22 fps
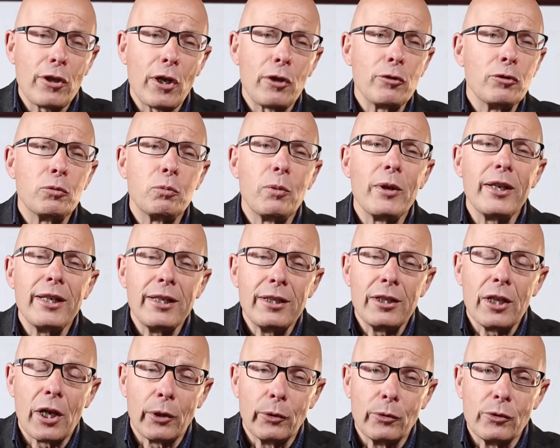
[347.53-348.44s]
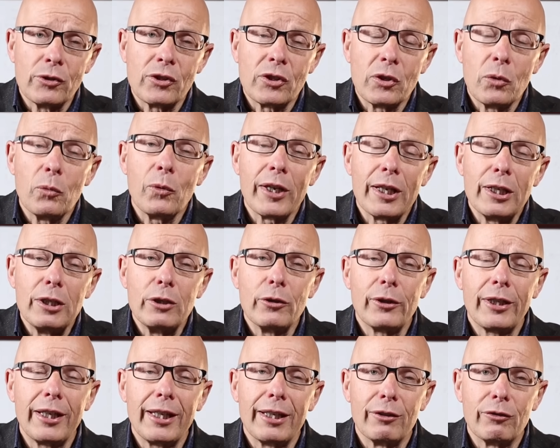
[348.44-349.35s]
those windows that we're
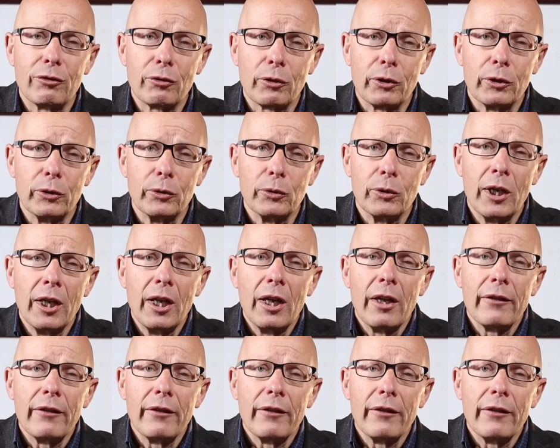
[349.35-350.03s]
looking through, through,